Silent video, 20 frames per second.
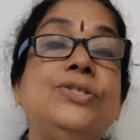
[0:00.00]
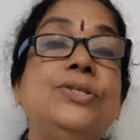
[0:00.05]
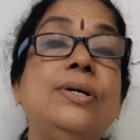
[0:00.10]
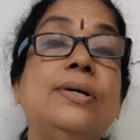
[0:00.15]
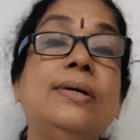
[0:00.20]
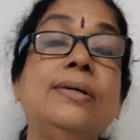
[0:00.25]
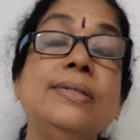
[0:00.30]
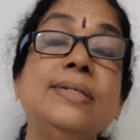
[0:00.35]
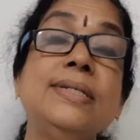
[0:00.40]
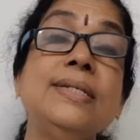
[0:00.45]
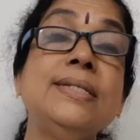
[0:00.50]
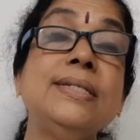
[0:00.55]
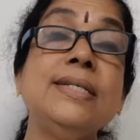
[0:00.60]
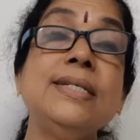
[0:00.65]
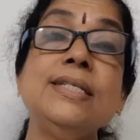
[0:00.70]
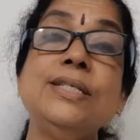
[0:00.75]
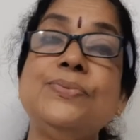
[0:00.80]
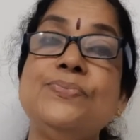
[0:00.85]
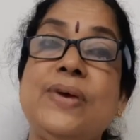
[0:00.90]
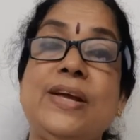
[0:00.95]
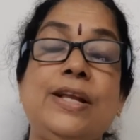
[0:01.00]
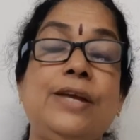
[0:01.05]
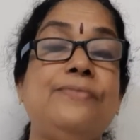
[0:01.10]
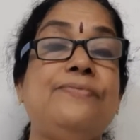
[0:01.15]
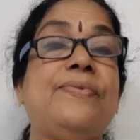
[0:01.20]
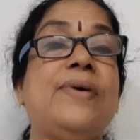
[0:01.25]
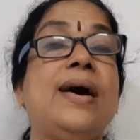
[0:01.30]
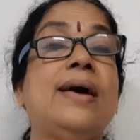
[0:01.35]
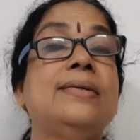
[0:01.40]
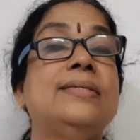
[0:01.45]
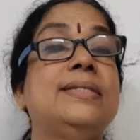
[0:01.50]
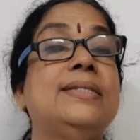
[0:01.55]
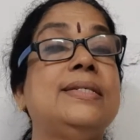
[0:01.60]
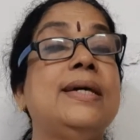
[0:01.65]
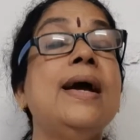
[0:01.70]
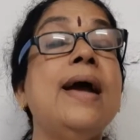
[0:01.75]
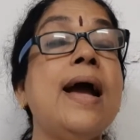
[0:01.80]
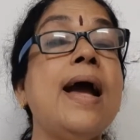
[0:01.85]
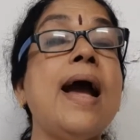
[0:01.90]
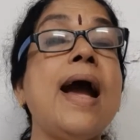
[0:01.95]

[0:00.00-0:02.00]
the cities very fast,